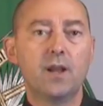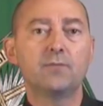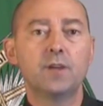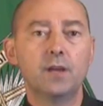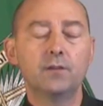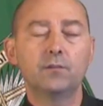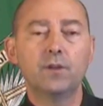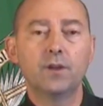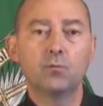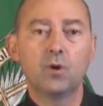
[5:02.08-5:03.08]
in
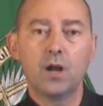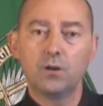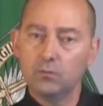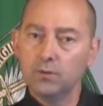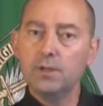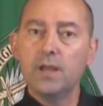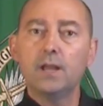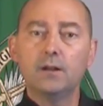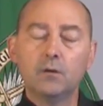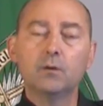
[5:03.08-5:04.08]
Afghanistan, where not only
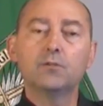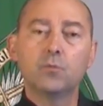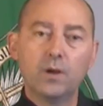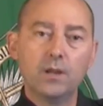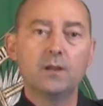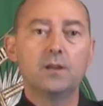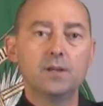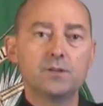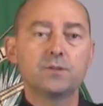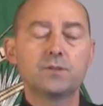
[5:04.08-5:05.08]
NATO and 28
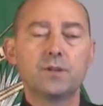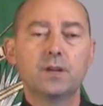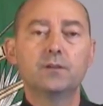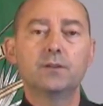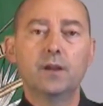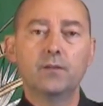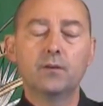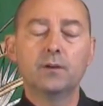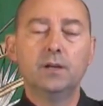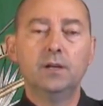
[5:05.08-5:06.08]
nations stand
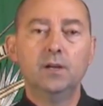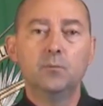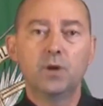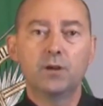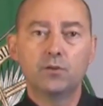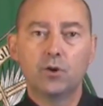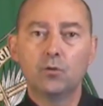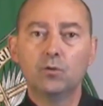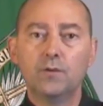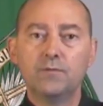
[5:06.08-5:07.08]
together, but a
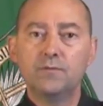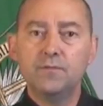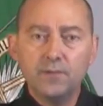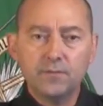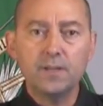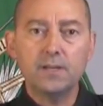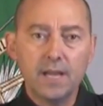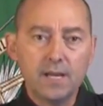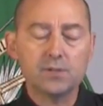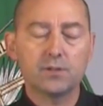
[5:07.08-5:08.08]
total of 50
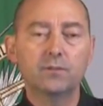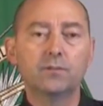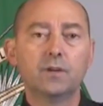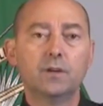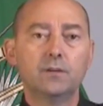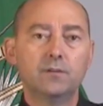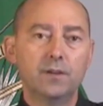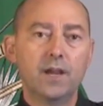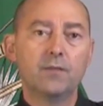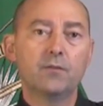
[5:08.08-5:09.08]
nations
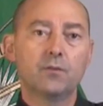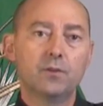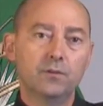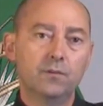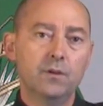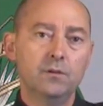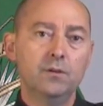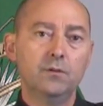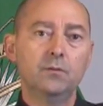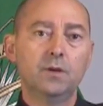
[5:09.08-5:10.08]
together
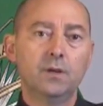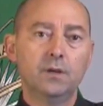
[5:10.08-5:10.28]
continue